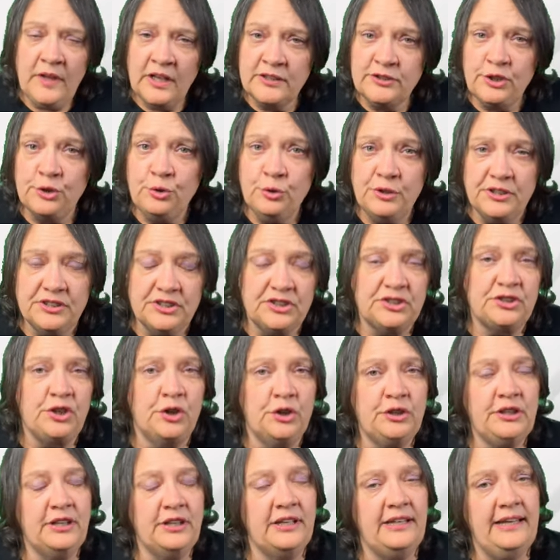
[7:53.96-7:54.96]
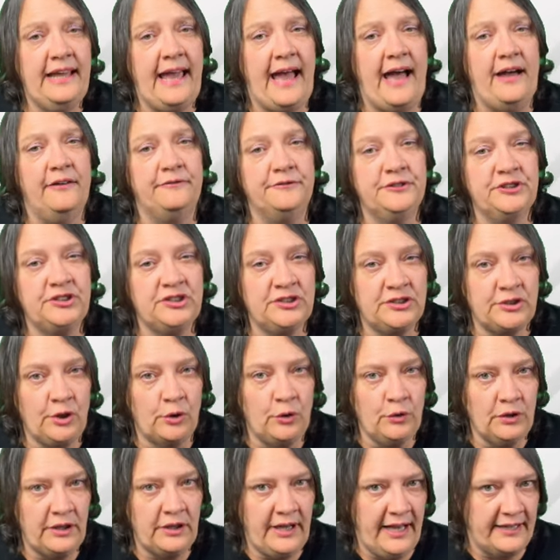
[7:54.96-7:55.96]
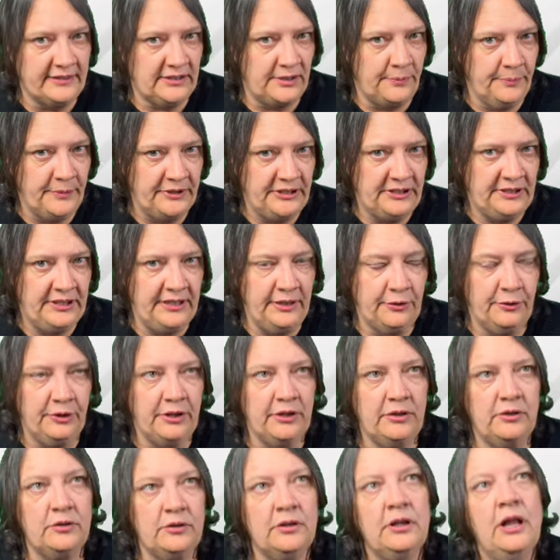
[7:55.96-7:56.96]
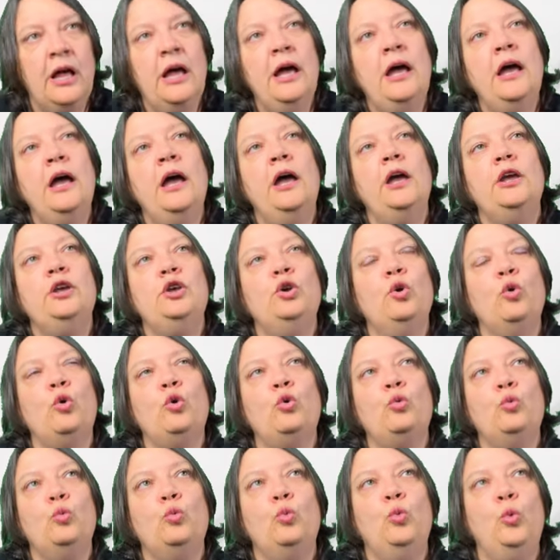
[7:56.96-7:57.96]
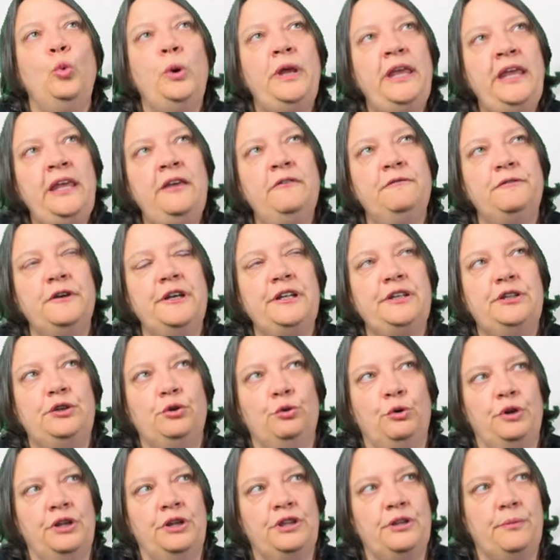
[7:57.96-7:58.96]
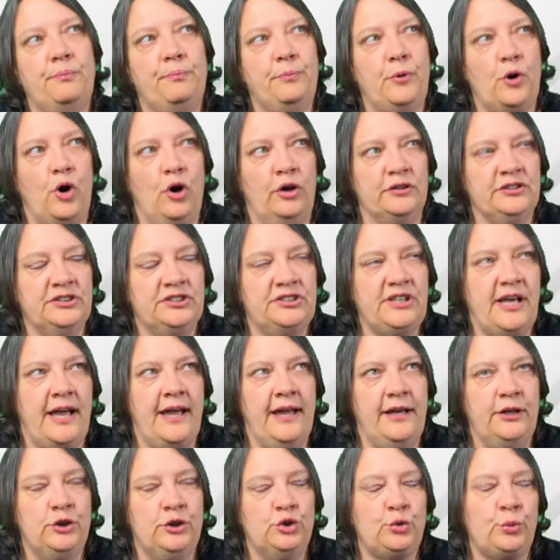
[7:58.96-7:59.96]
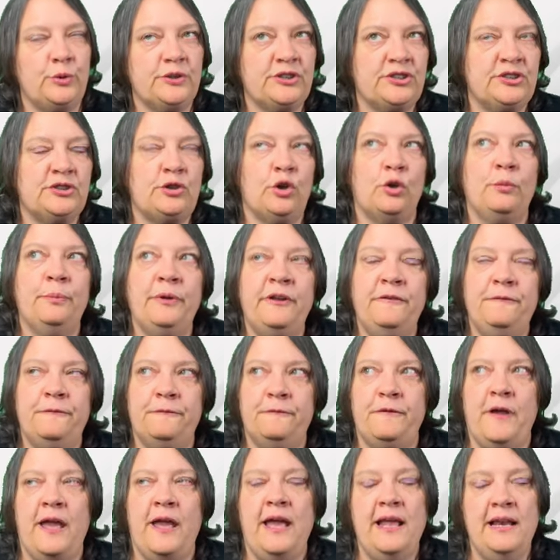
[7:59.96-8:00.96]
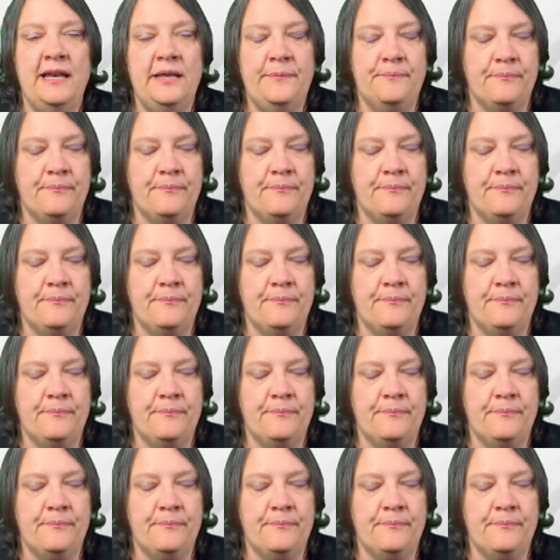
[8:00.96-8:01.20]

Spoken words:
So you can certainly have silk as a material. Your weaving during the Bronze Age will still be fairly